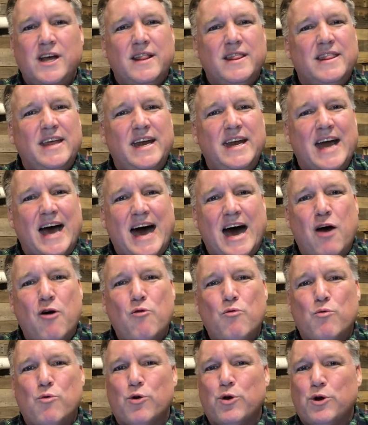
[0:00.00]
than
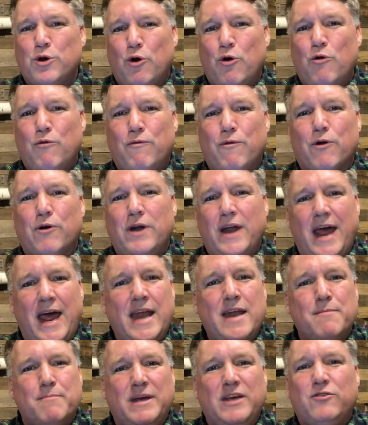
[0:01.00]
outward overt
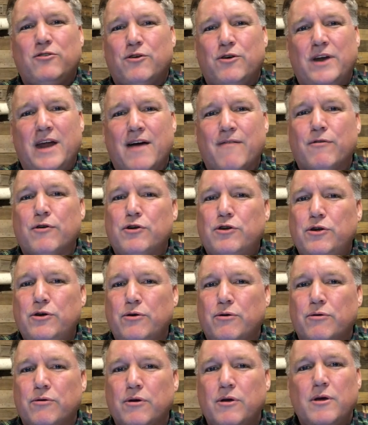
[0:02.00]
enemies could ever
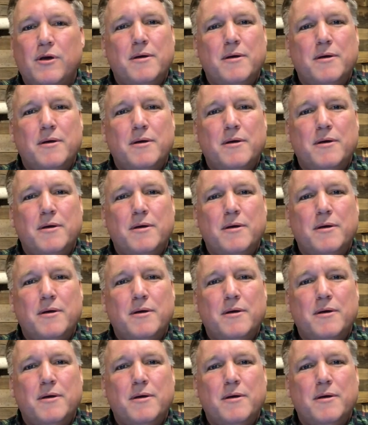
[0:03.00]
do,